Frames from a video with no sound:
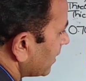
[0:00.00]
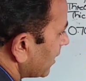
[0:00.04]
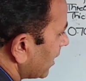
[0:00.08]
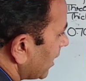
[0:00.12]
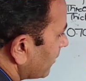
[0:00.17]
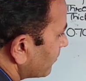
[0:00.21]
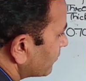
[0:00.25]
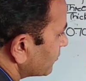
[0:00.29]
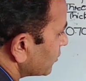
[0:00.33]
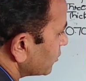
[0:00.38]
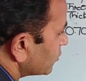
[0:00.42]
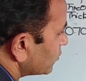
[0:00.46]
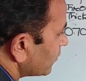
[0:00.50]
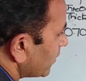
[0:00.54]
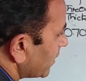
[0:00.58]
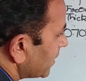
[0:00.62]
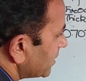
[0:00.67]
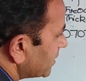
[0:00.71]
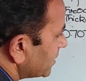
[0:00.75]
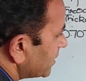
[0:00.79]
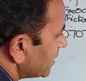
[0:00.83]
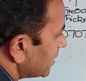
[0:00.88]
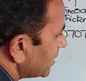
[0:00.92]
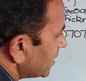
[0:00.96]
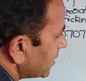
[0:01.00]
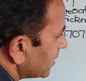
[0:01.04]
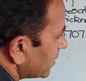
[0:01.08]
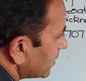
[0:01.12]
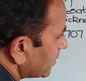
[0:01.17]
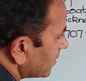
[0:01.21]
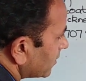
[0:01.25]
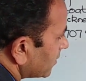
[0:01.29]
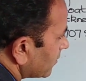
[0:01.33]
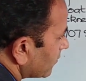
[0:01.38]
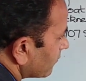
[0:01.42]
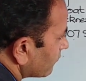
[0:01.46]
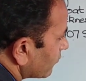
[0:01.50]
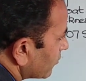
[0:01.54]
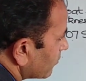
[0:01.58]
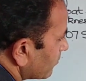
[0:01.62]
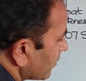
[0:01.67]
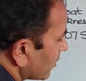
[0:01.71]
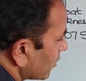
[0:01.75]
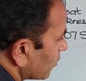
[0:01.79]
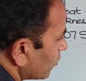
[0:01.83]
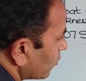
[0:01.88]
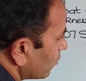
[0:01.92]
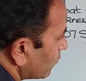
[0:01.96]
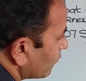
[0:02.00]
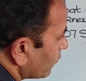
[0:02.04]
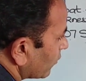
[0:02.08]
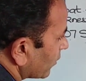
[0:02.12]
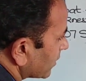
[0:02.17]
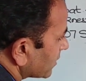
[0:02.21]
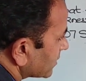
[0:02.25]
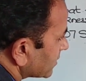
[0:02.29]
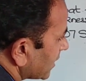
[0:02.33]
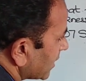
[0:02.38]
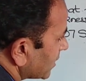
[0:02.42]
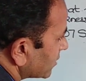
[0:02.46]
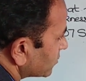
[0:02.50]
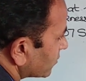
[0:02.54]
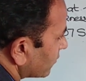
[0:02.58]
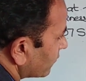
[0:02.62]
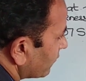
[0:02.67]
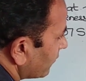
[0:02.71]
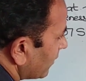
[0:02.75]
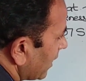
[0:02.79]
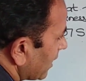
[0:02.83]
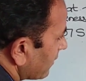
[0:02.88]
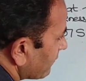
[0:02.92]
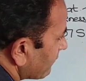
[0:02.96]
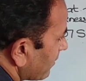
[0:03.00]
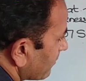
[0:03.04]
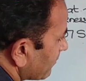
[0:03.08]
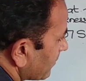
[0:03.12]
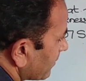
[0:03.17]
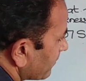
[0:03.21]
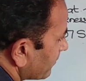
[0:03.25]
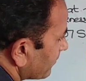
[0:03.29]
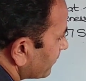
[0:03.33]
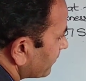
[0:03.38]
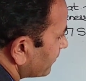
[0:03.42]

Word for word: up to 20, we may go for a size of 5 mm.